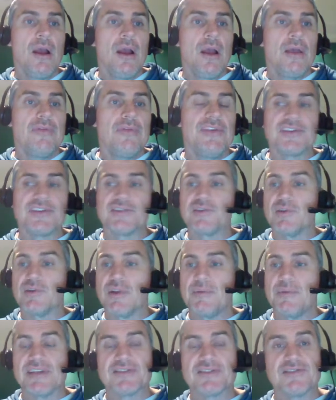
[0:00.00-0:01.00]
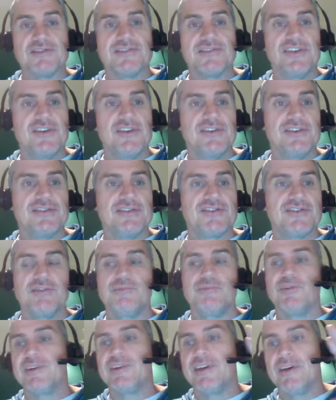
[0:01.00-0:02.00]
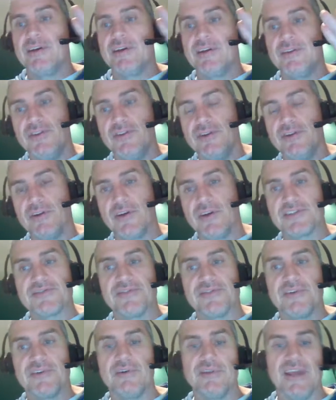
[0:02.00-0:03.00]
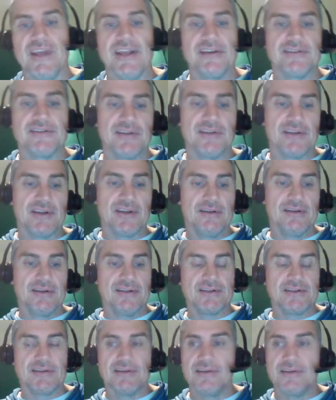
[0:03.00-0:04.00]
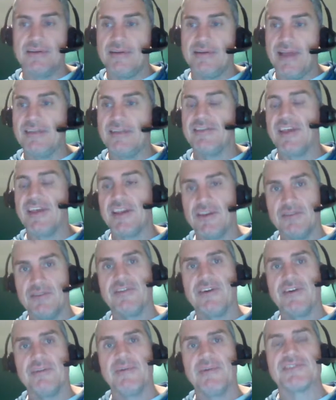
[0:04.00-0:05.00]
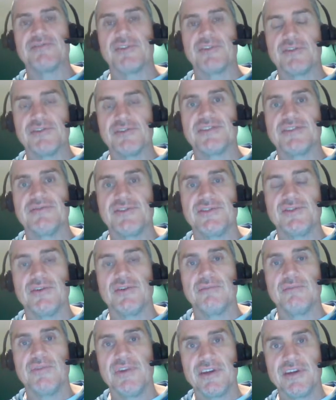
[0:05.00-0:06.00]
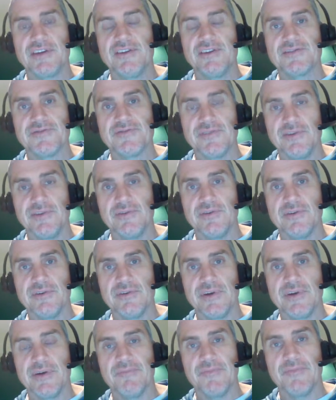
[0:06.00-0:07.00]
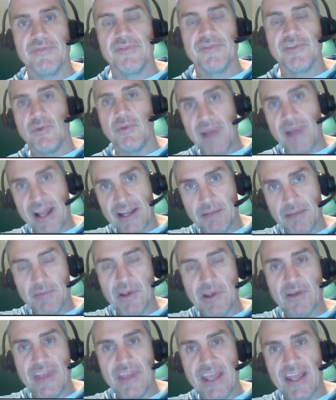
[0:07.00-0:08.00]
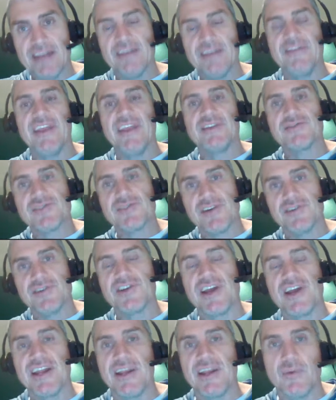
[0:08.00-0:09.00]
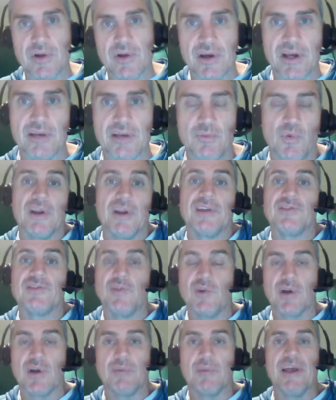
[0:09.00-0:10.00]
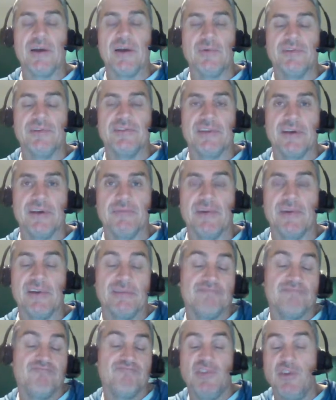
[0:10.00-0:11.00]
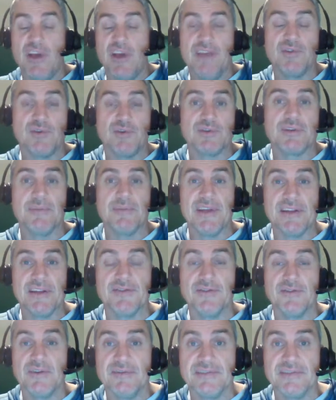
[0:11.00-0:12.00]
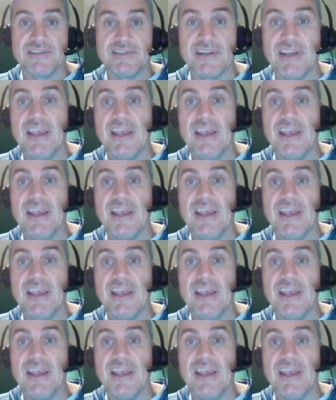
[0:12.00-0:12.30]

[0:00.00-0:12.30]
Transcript: This is all about Soviet Union 2.0, New Lies for Old, Anatoly Golitsyn. And thank you very much for Christopher John Berknes for your patting me on the head and then associating what I talk about with, and you have talked about it too, obviously,